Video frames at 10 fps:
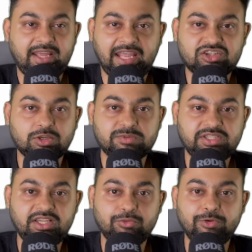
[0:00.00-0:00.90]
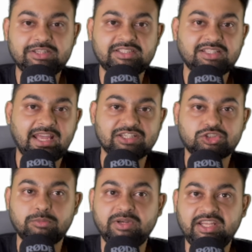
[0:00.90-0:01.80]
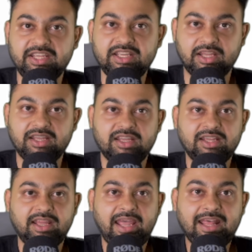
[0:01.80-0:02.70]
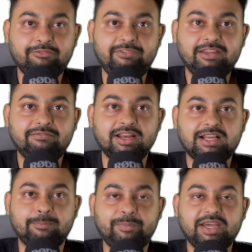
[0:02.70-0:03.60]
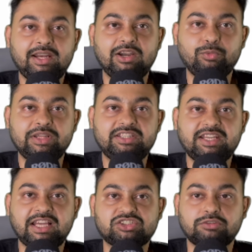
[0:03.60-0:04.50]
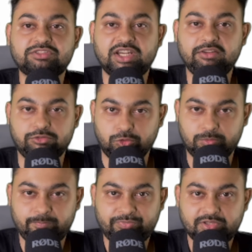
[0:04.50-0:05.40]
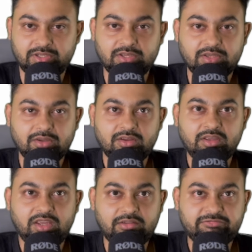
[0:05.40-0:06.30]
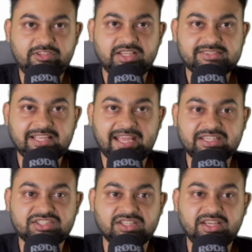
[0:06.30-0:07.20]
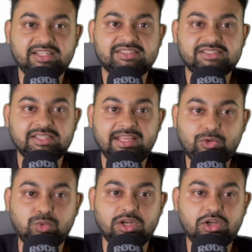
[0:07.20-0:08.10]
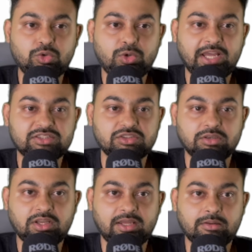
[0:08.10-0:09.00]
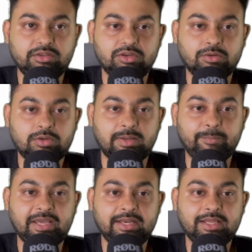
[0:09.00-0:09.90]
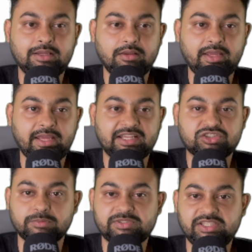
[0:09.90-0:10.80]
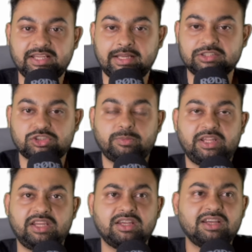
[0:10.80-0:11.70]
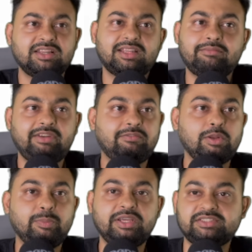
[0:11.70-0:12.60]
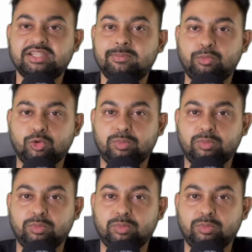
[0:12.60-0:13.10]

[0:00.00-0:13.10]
of C with hash of D, and we will compare it with the hash of 3, 4. If this hash is equal to hash, combining hash of C and hash of D, then it will be easily proved,